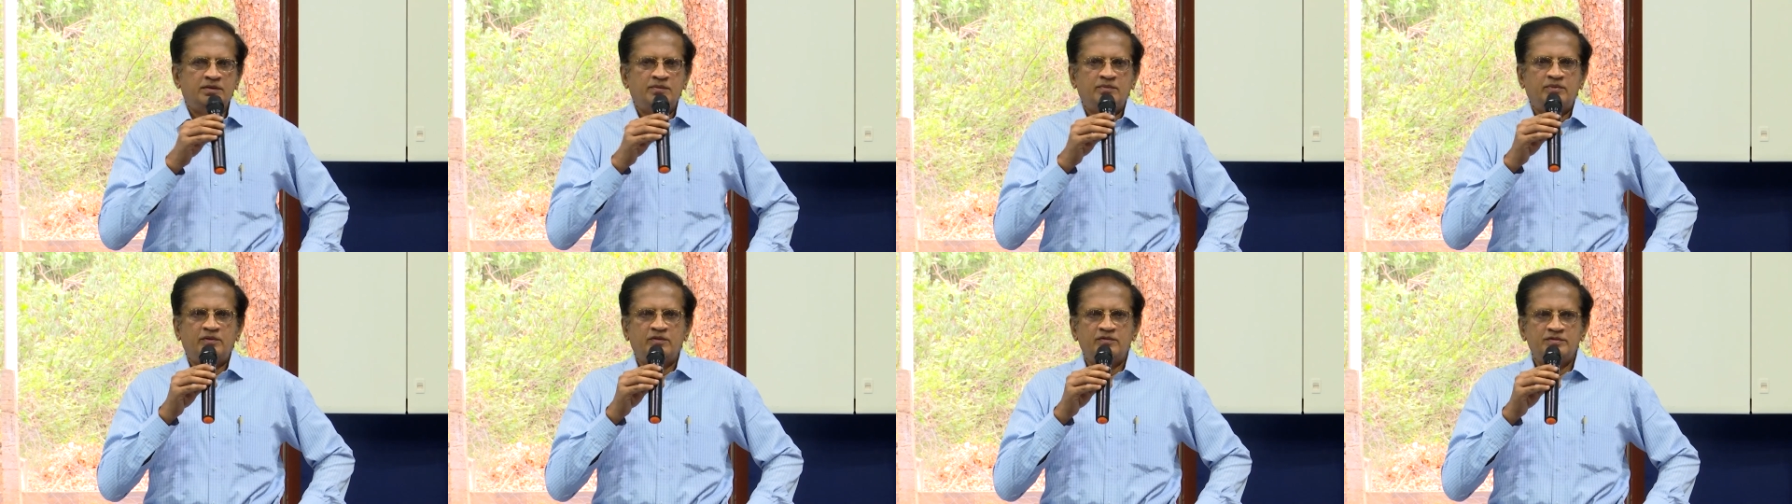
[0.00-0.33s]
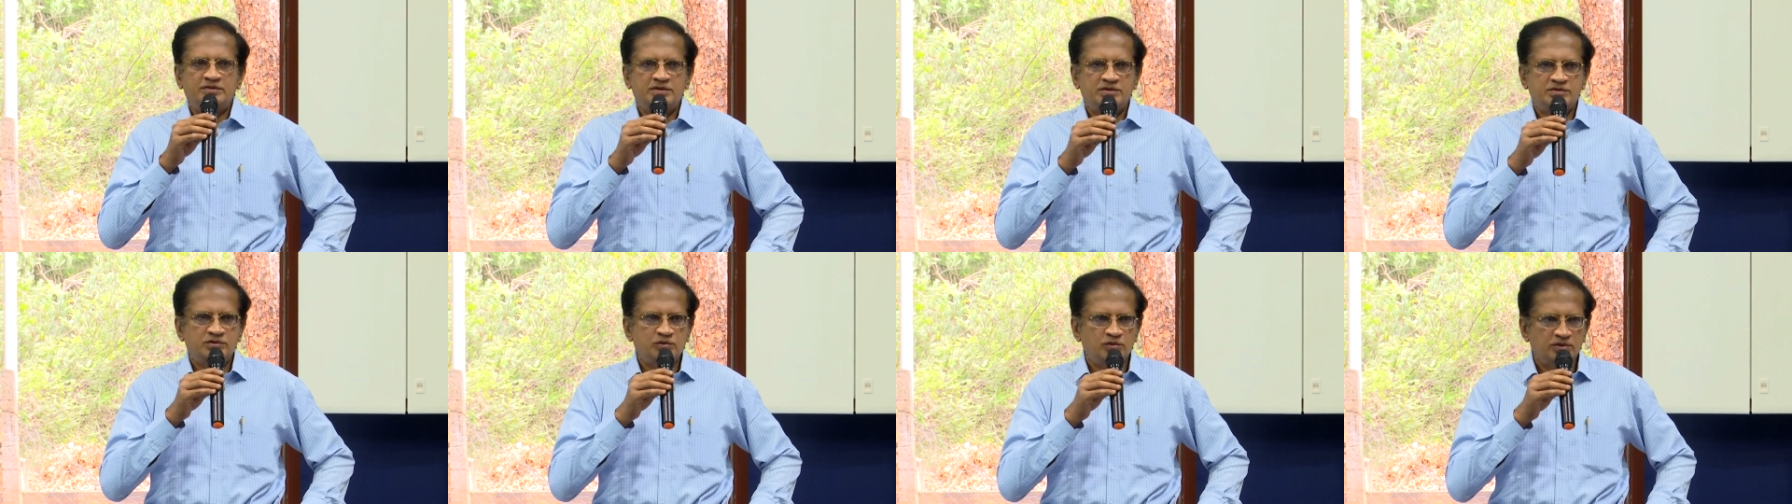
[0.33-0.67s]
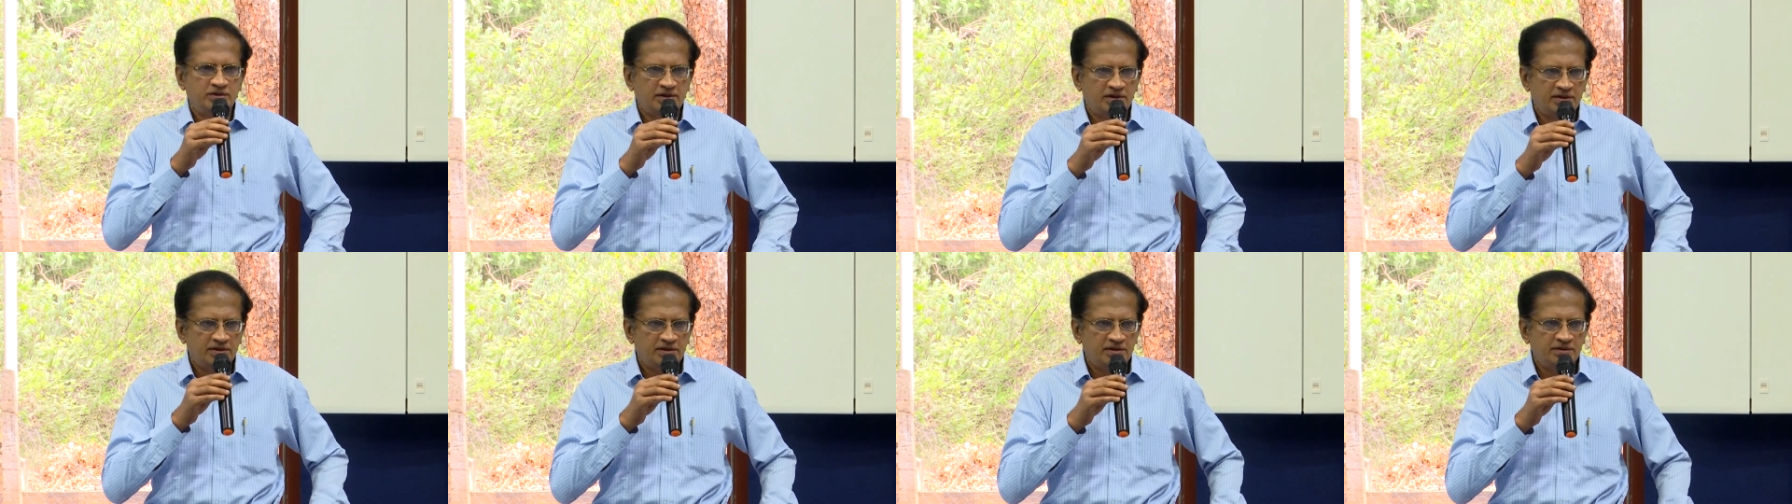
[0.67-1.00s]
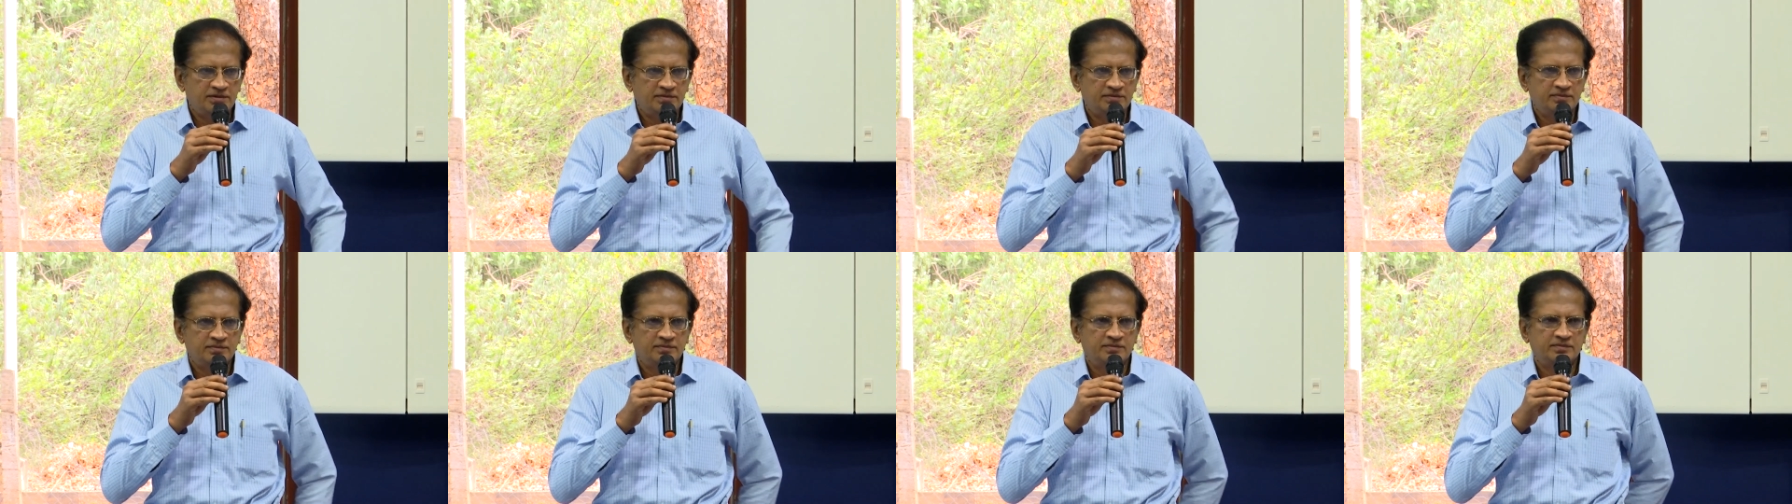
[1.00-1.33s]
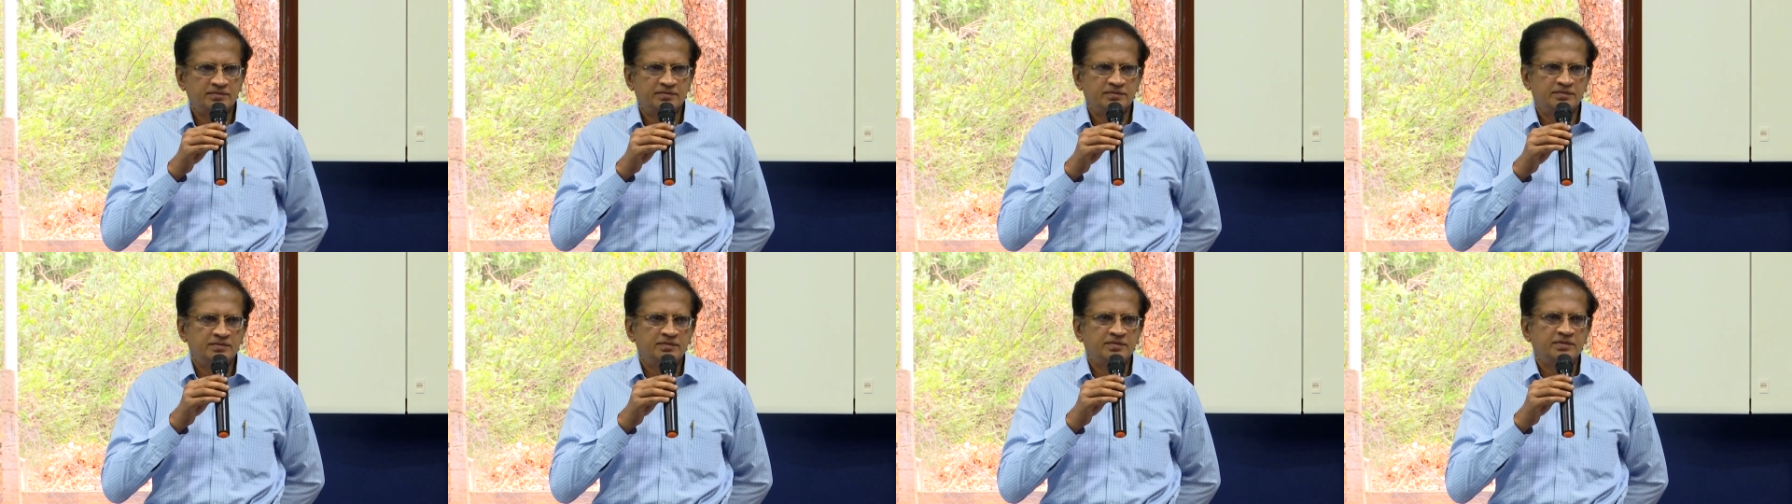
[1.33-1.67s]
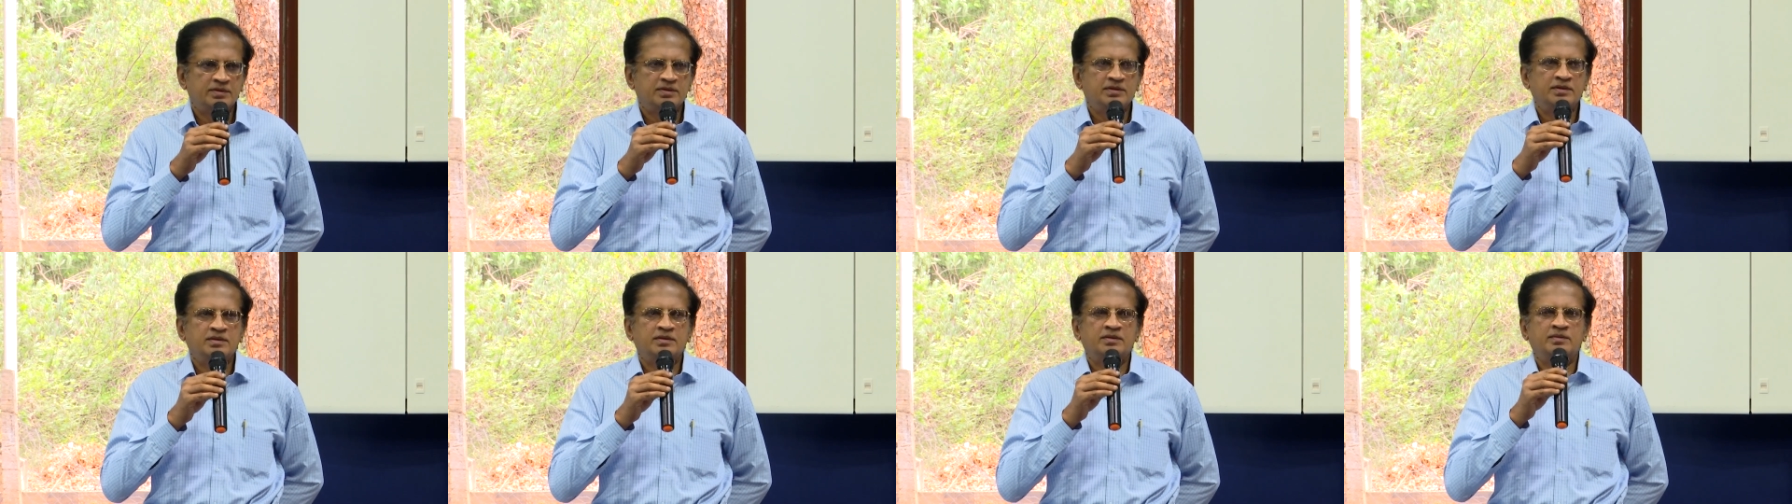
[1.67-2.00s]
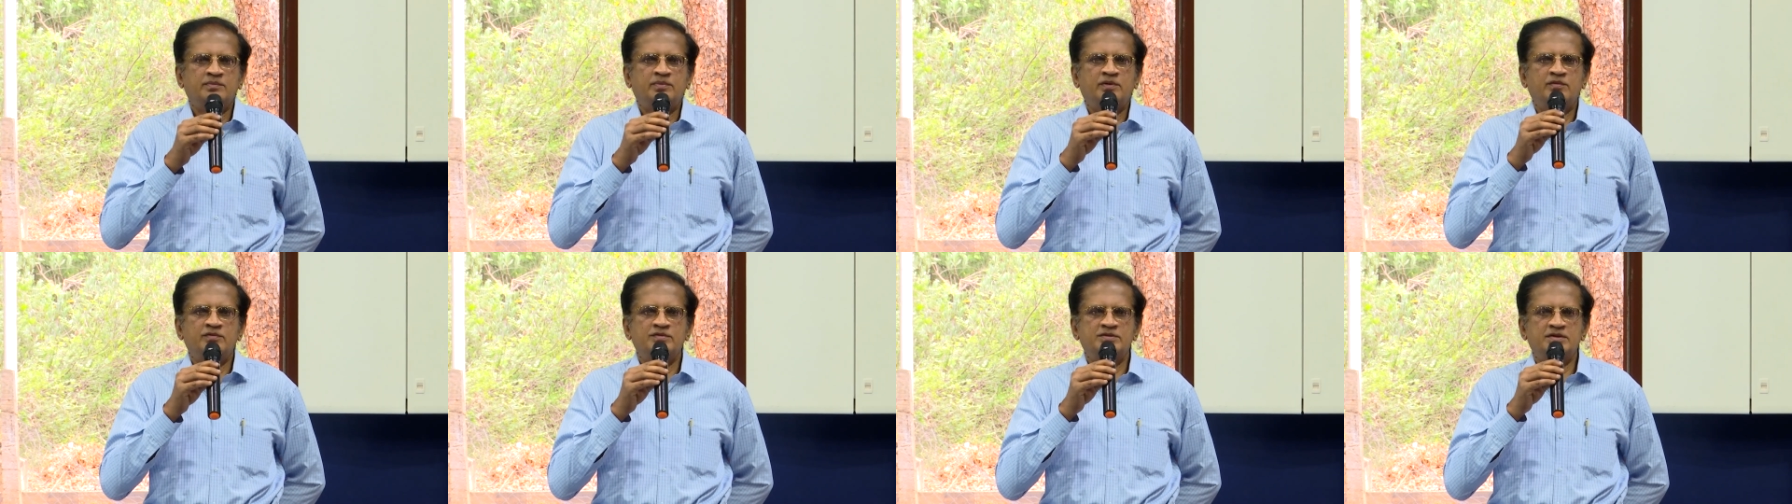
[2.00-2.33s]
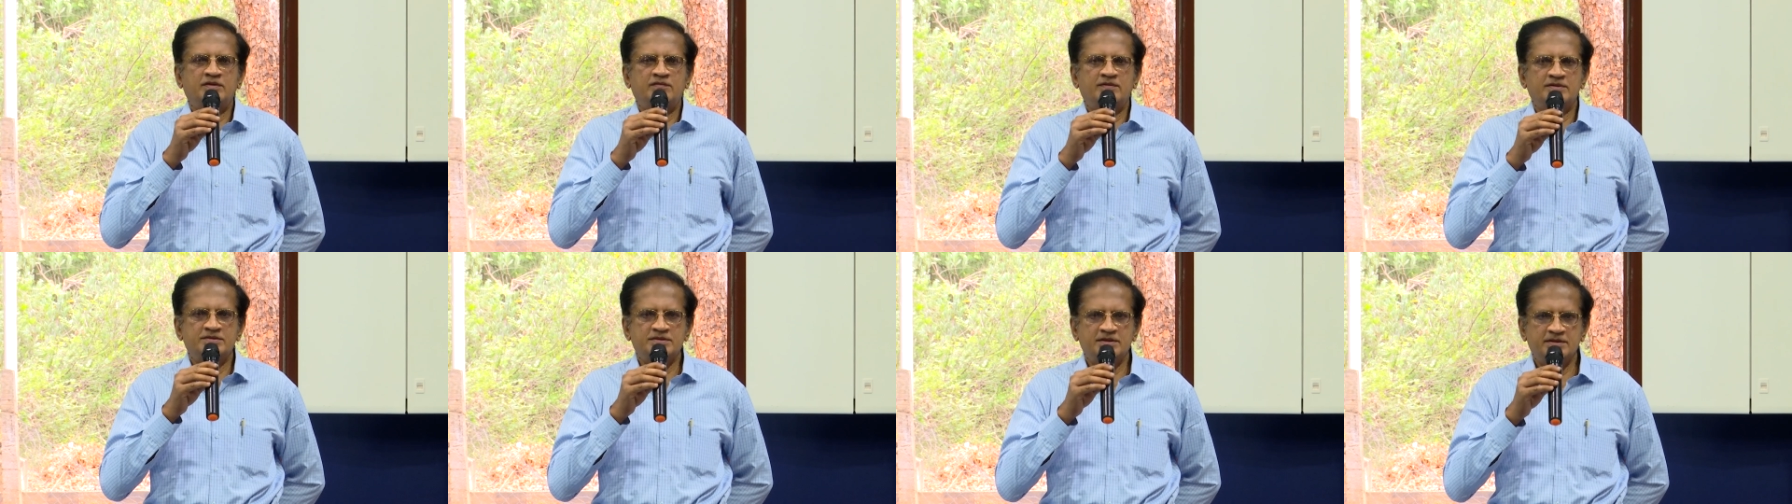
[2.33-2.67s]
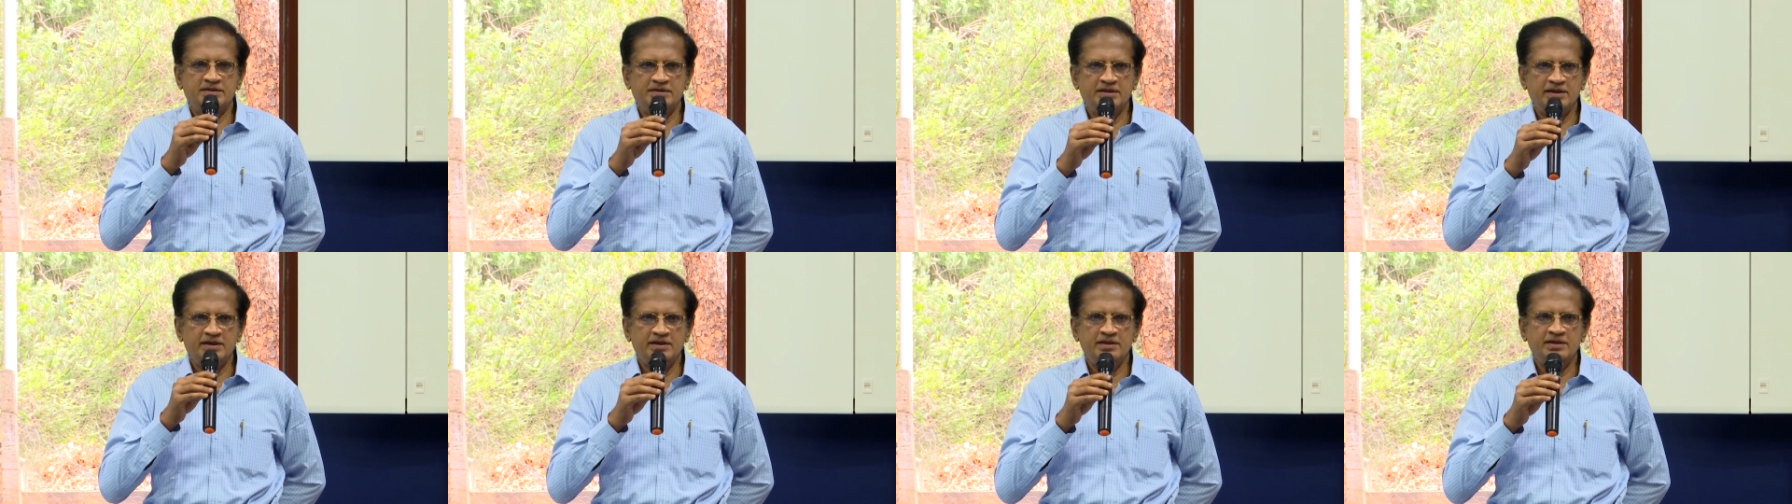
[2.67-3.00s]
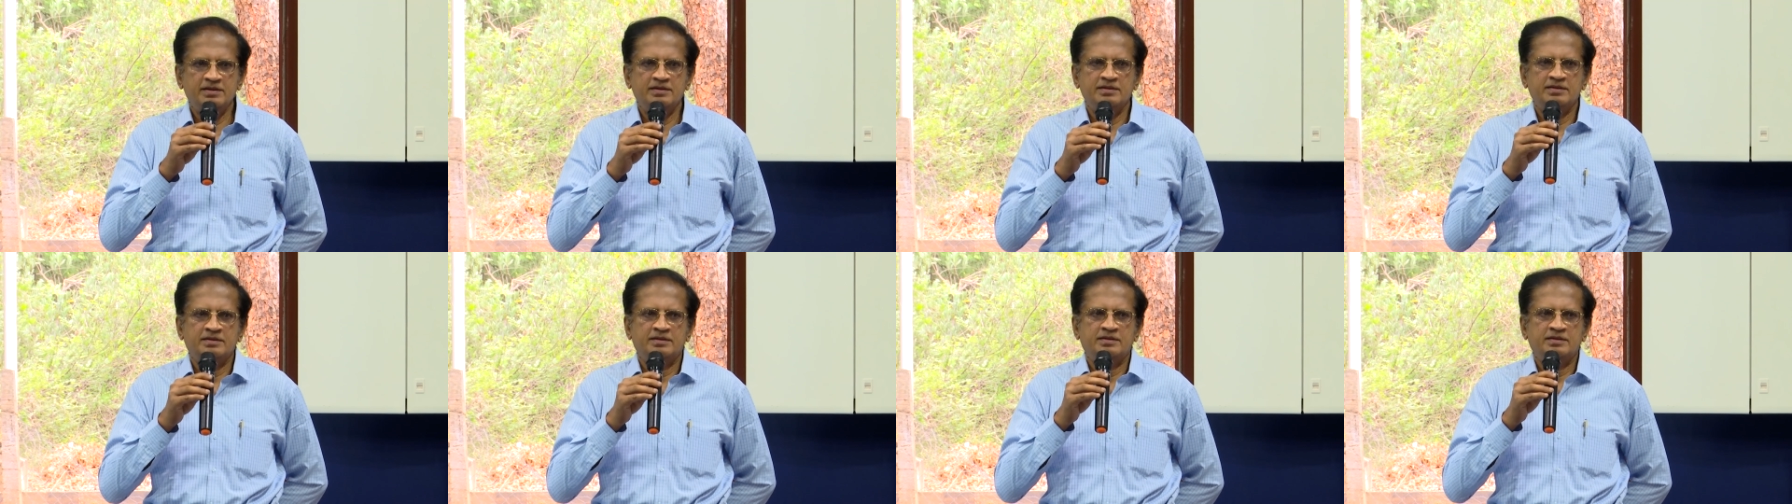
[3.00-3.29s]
Professor Sultana, Professor Vasanti,